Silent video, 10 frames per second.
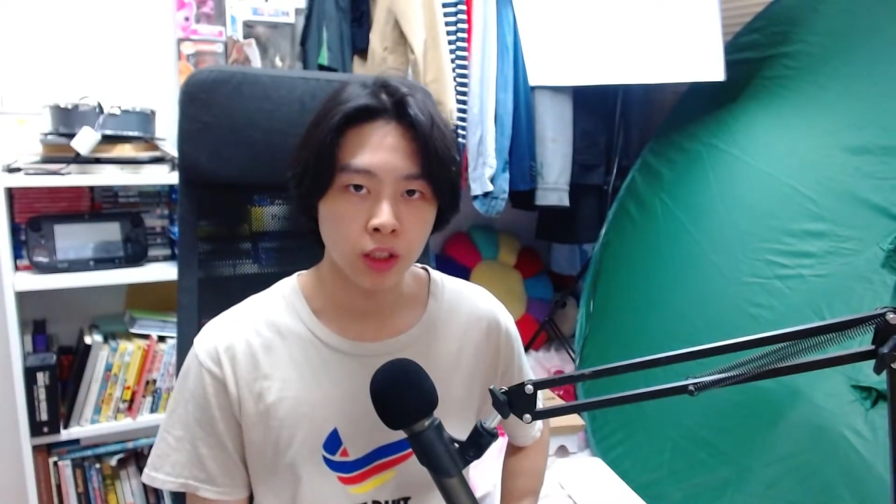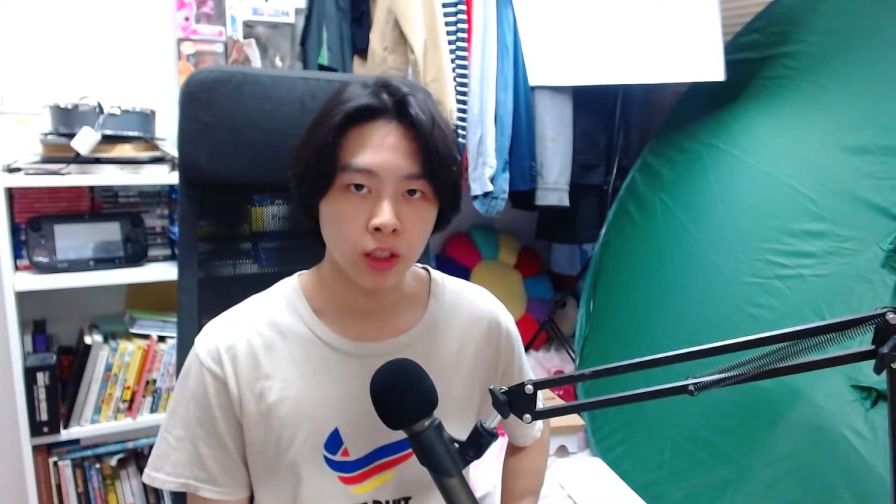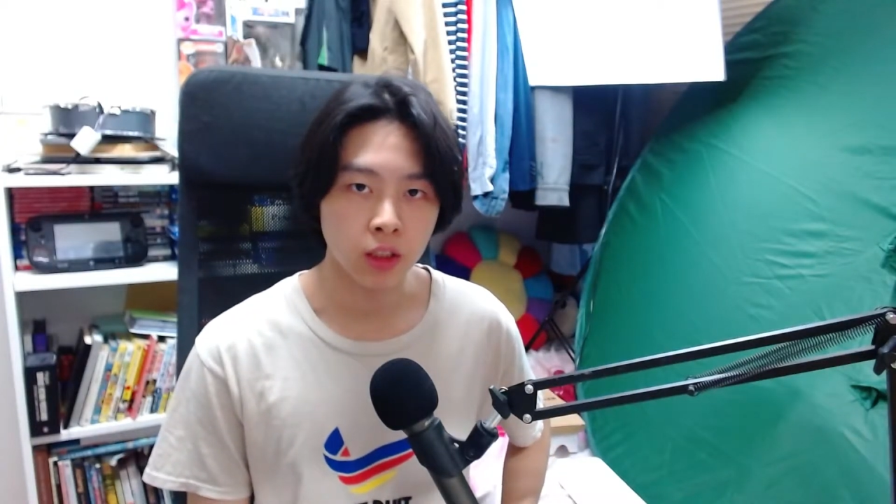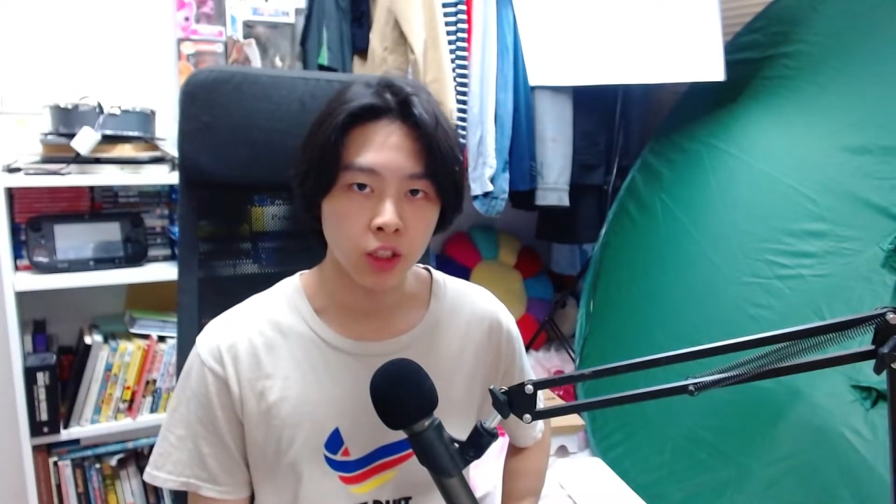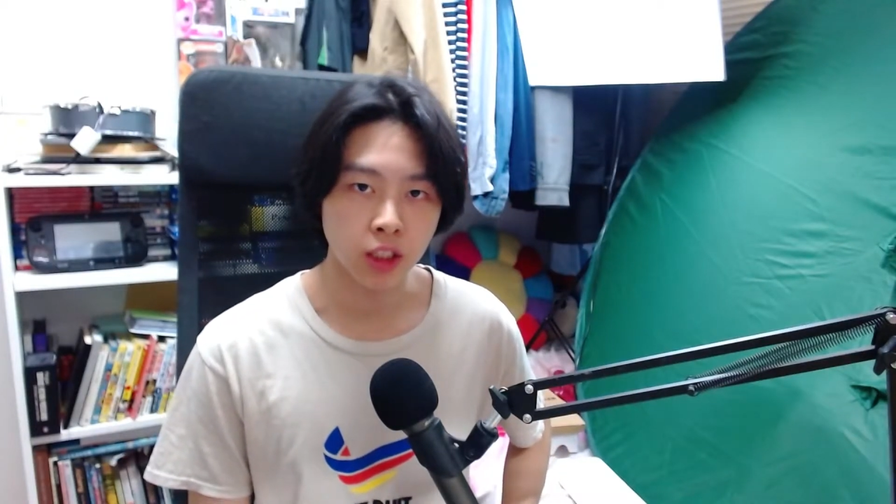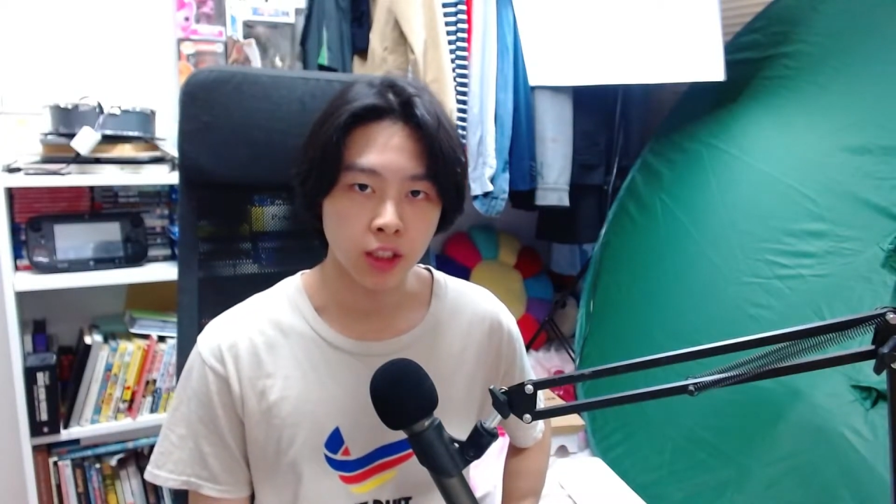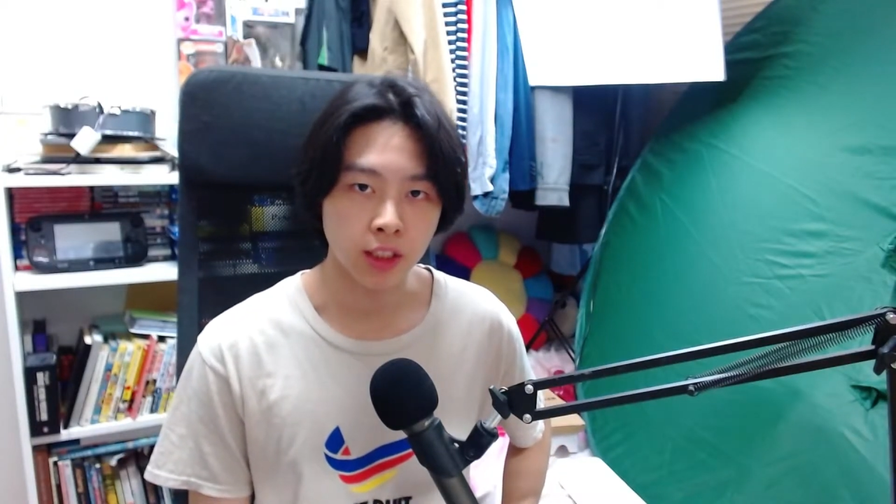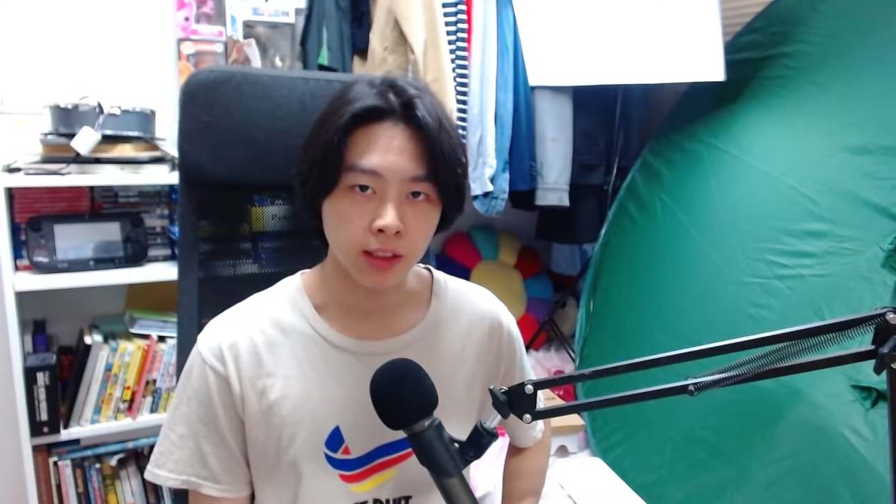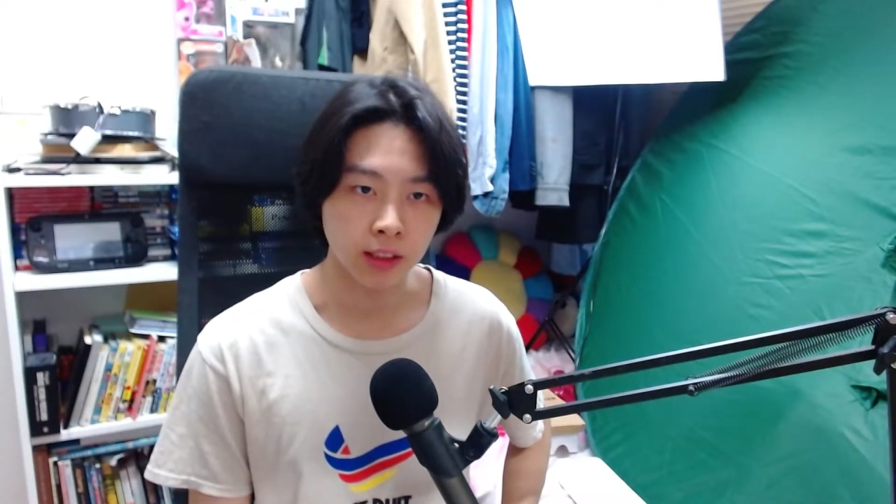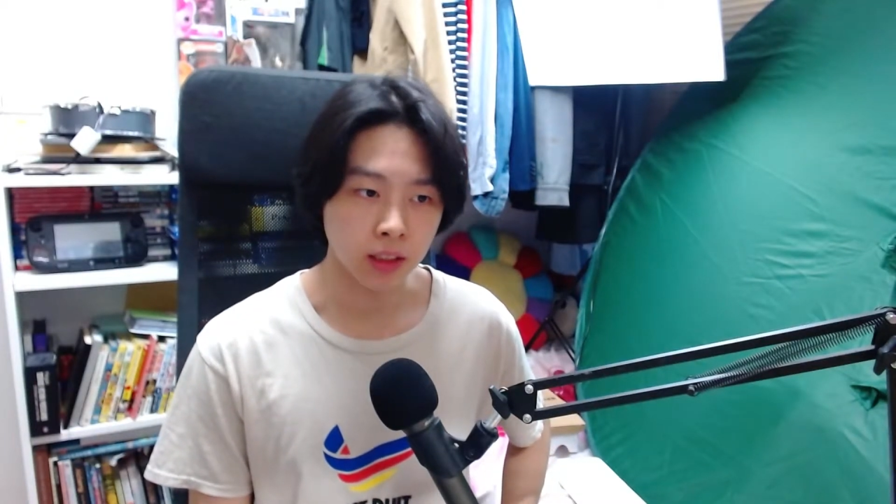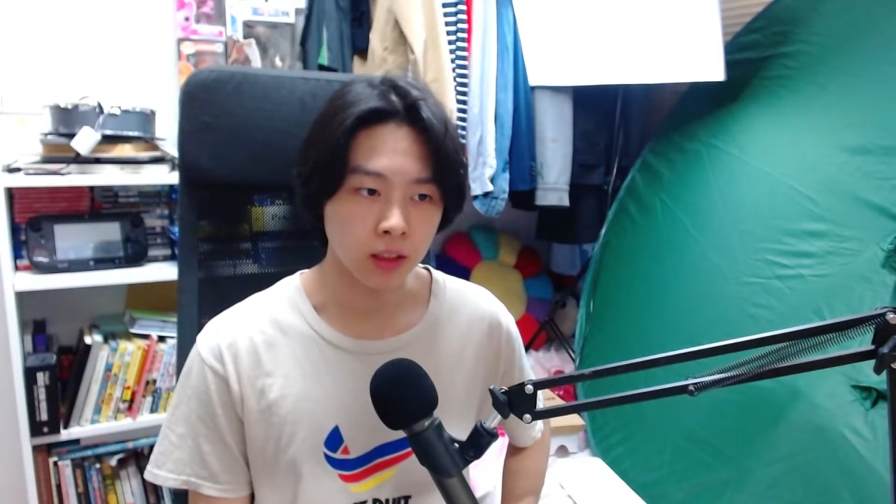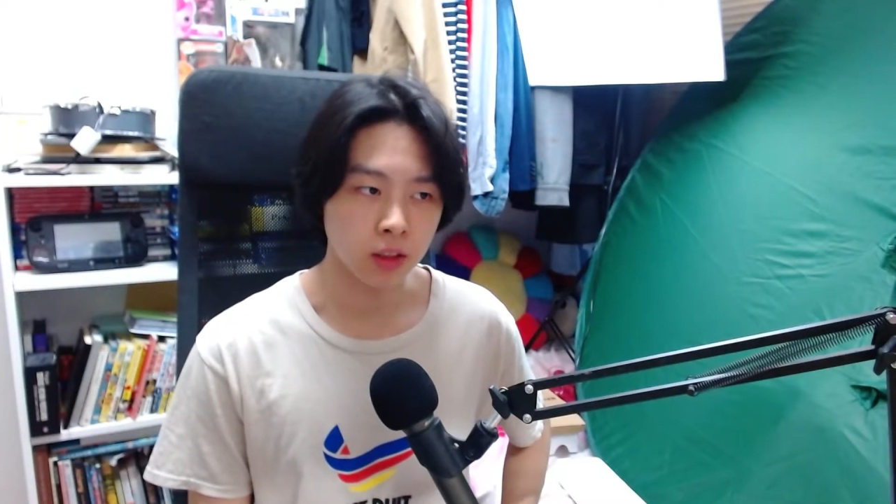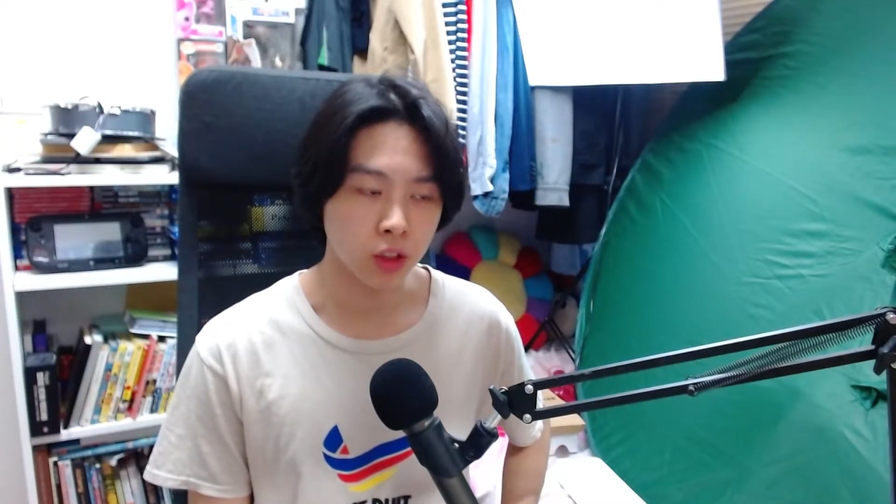the Justice League,